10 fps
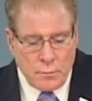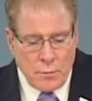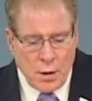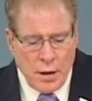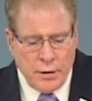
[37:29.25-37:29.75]

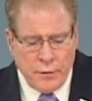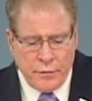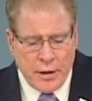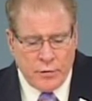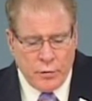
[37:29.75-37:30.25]
and their
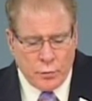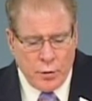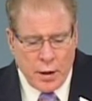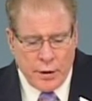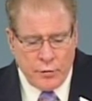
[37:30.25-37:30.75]
faces were
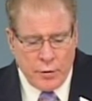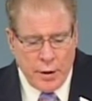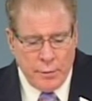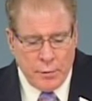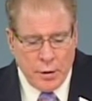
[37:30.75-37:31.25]
not
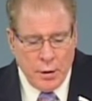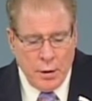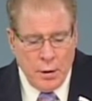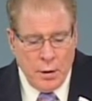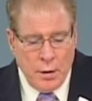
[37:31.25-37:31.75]
ashamed.
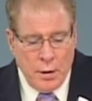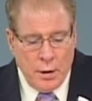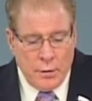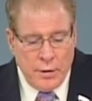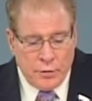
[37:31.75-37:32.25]

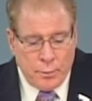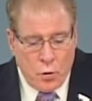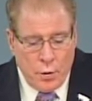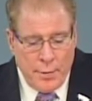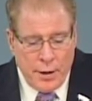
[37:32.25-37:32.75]
This
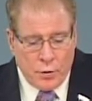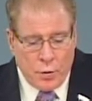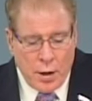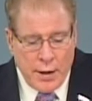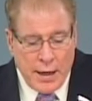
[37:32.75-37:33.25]
poor man
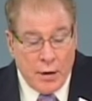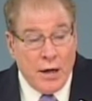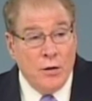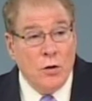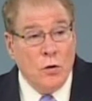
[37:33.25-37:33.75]
cried out,
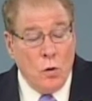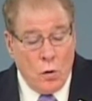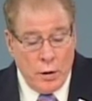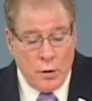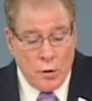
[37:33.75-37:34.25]
and the
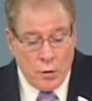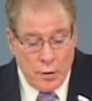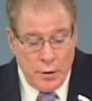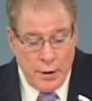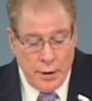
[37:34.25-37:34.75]
Lord
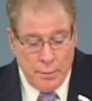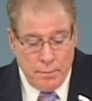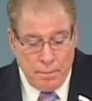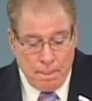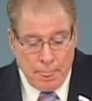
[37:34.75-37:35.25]
heard him
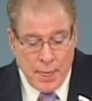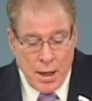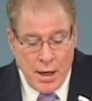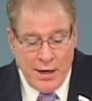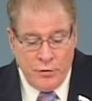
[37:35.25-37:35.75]

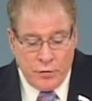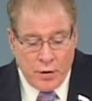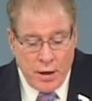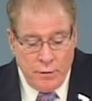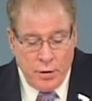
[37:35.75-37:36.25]
and
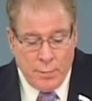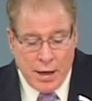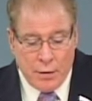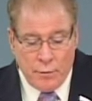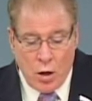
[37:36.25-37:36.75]
saved him
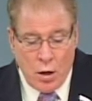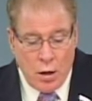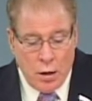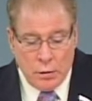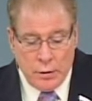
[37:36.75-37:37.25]
out of
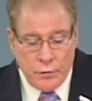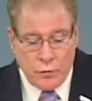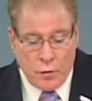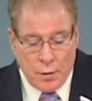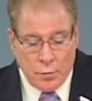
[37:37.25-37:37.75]
all his
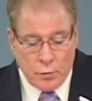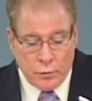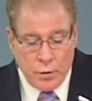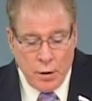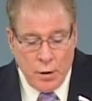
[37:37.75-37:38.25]

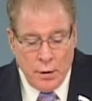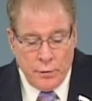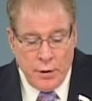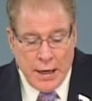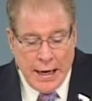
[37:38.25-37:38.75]
troubles.
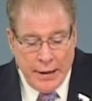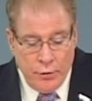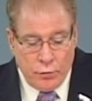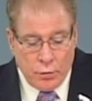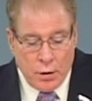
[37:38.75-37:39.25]
The
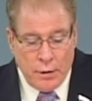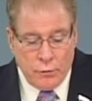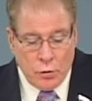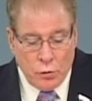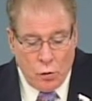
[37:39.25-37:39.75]
angel of
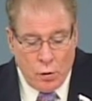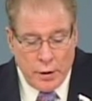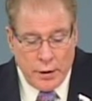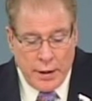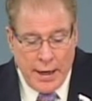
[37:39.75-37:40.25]
the Lord
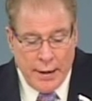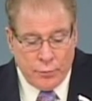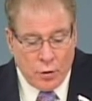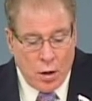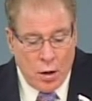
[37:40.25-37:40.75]

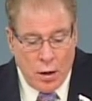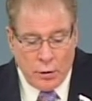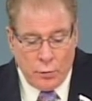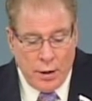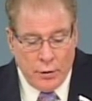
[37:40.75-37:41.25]
encamps all
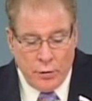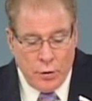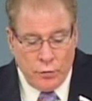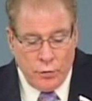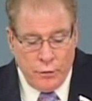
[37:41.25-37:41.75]
around
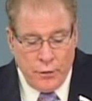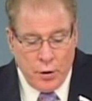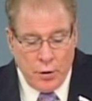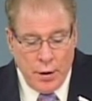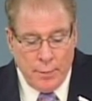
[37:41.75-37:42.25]
those who
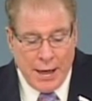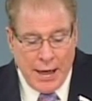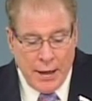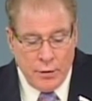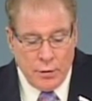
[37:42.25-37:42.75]
fear him
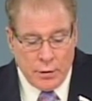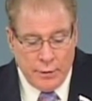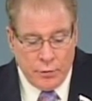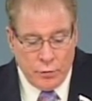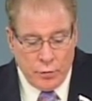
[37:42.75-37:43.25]
and
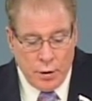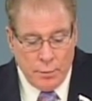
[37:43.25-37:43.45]
delivers them.